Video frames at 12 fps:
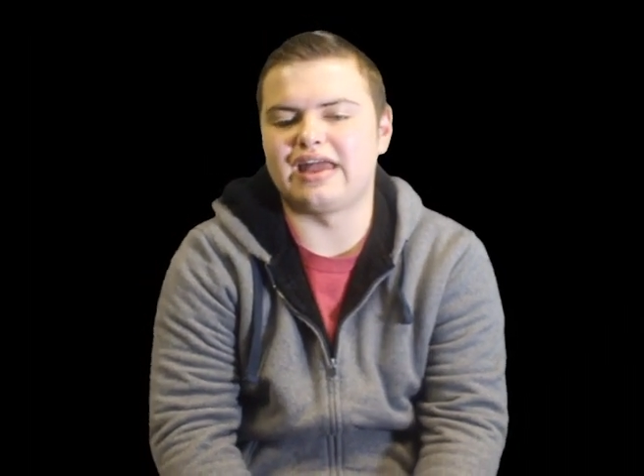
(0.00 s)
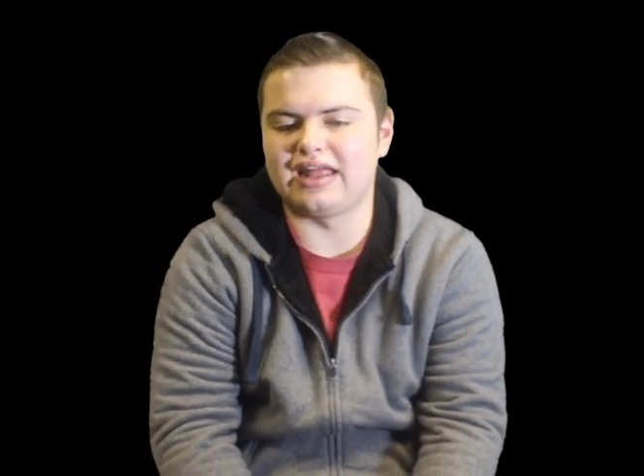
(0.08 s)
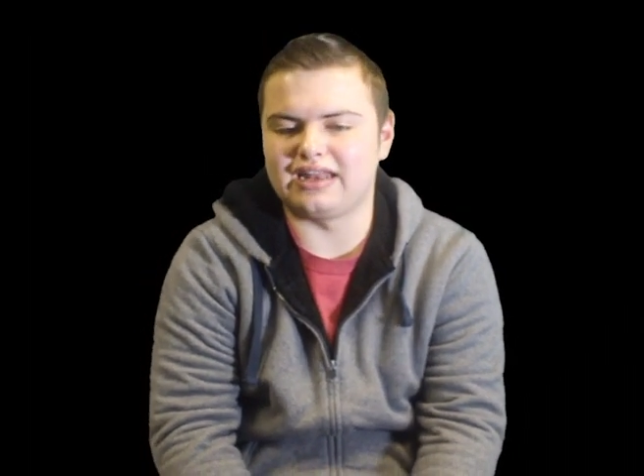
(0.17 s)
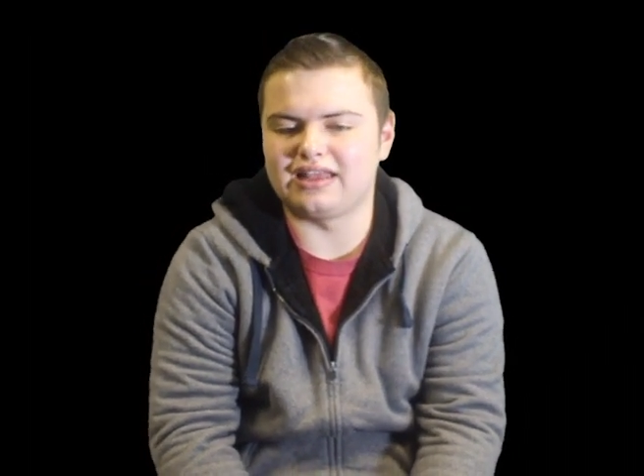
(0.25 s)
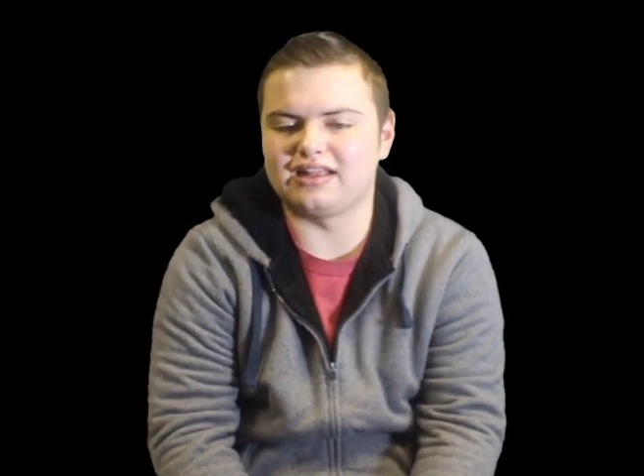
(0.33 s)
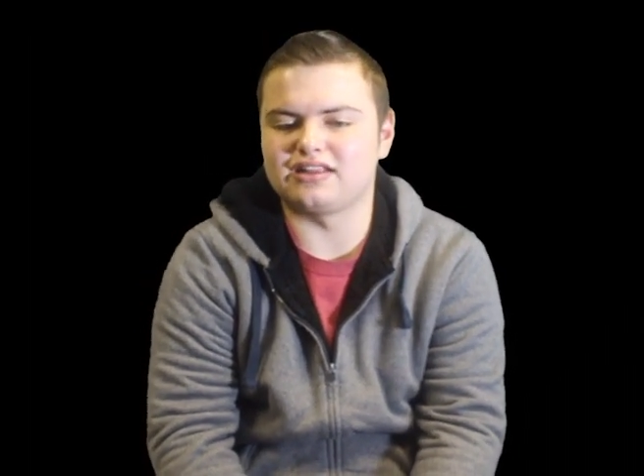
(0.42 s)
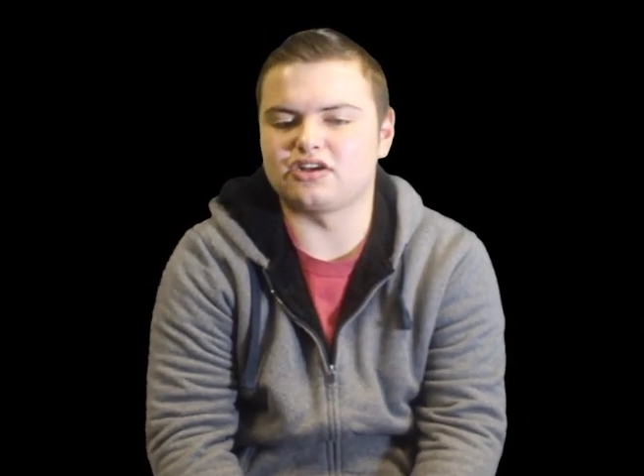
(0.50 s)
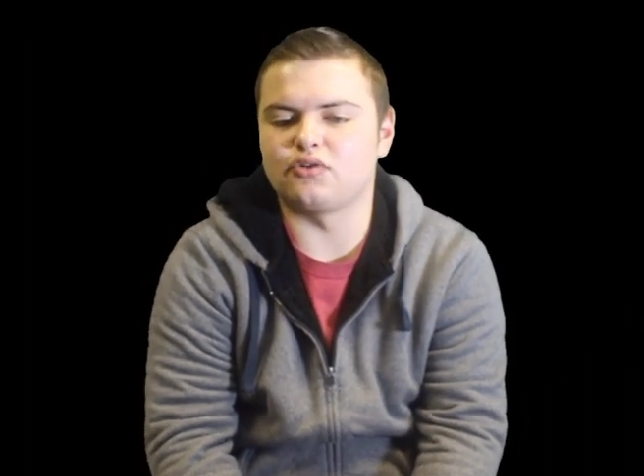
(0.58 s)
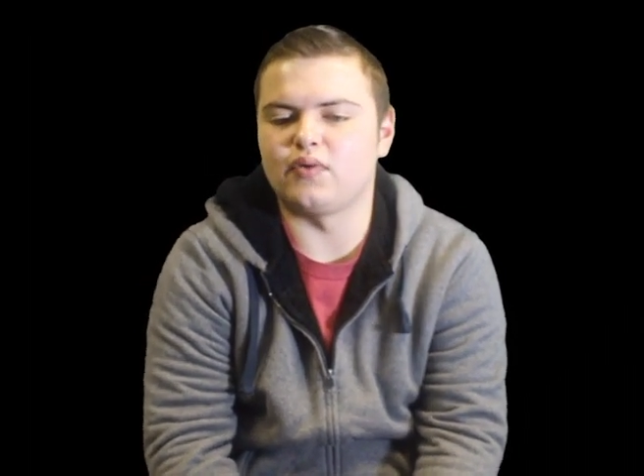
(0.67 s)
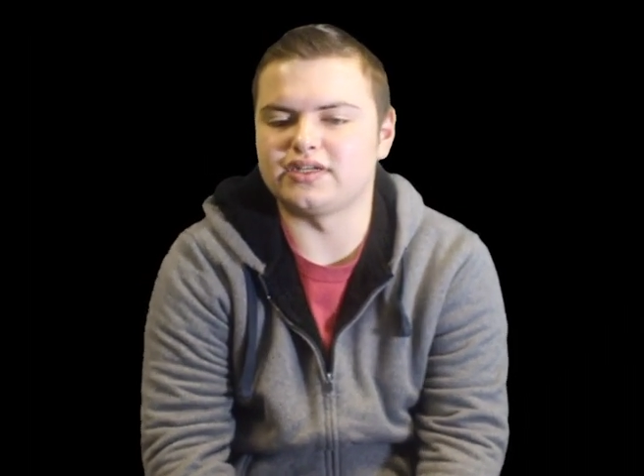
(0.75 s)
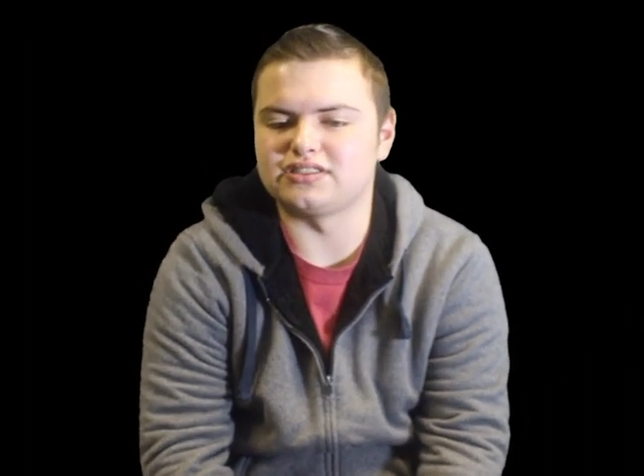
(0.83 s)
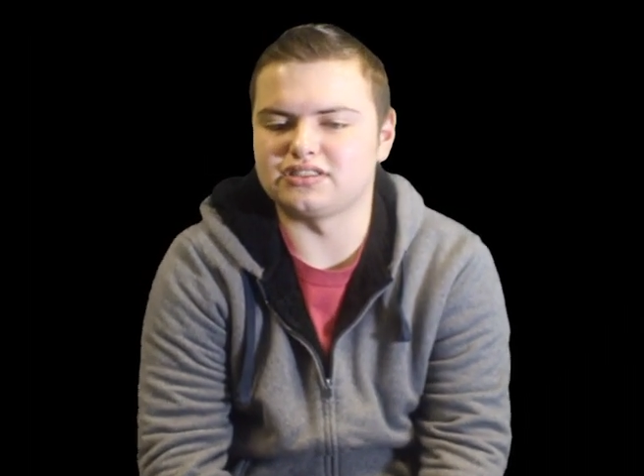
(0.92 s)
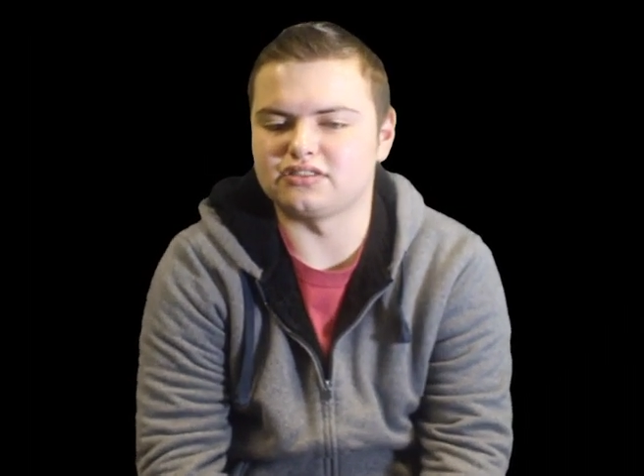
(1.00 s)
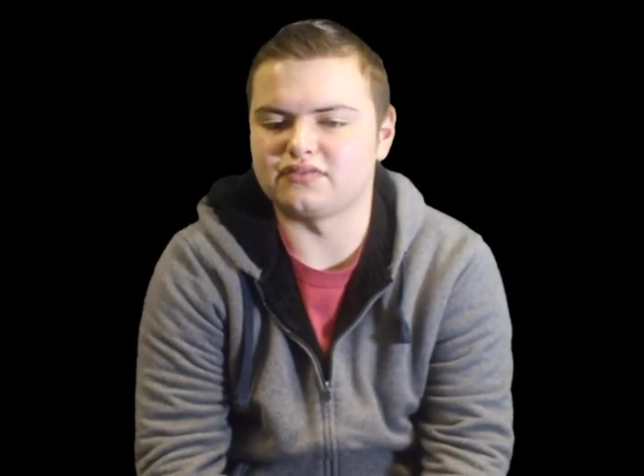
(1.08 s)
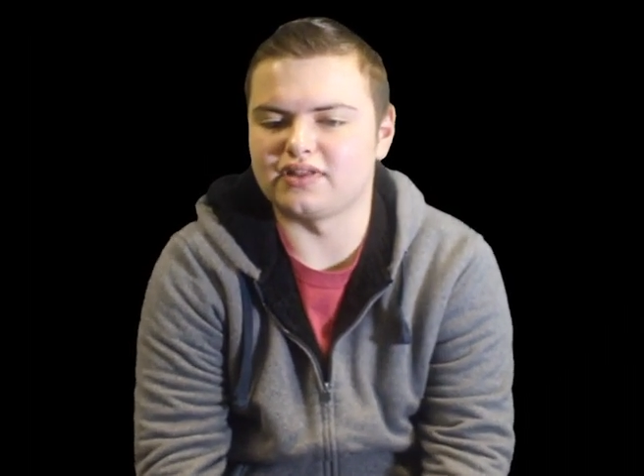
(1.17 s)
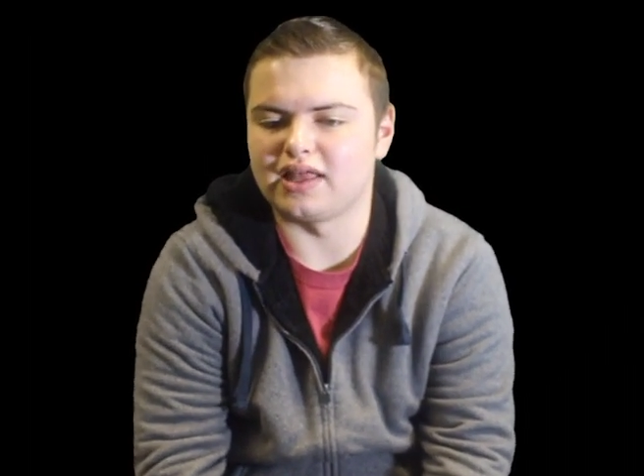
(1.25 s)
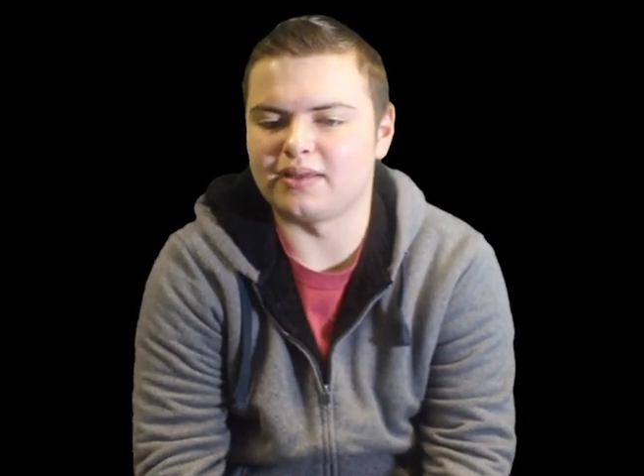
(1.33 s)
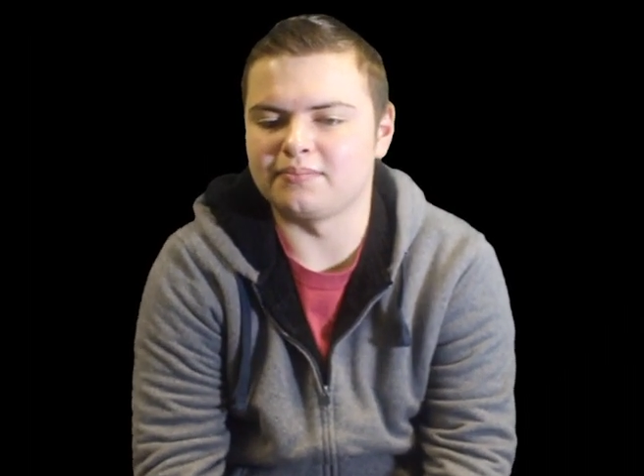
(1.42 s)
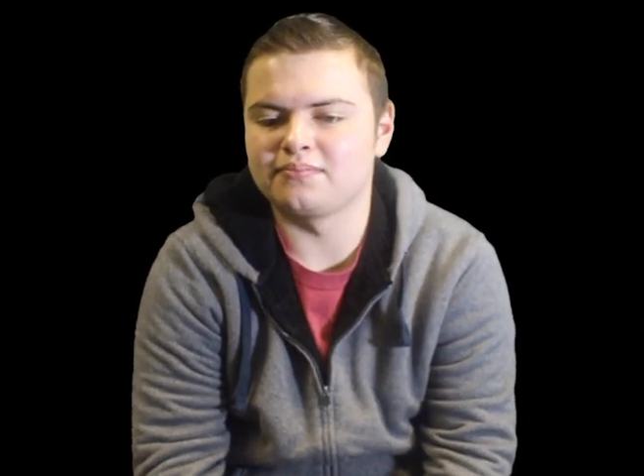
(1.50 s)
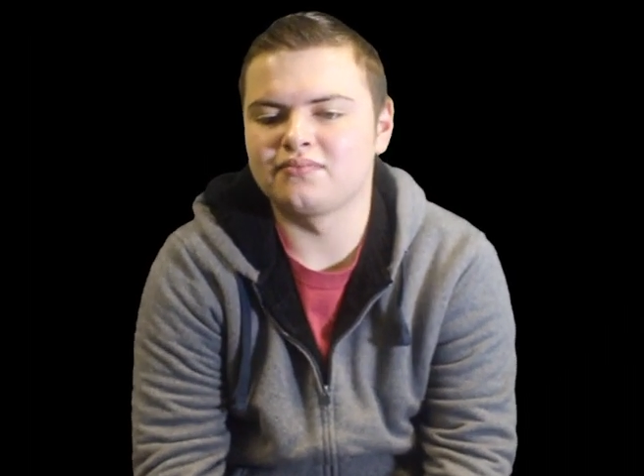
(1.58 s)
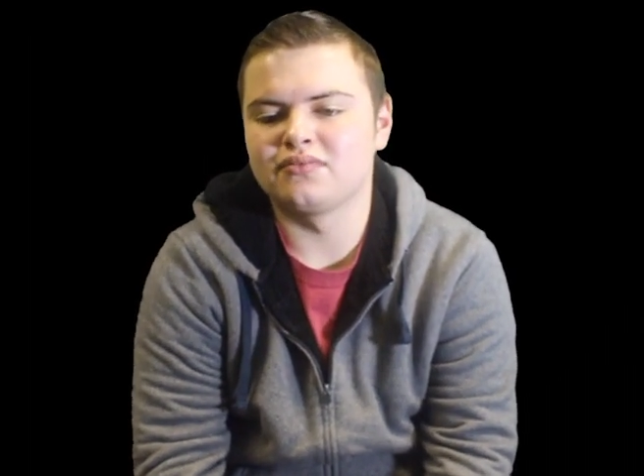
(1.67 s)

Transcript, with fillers: any other questions for them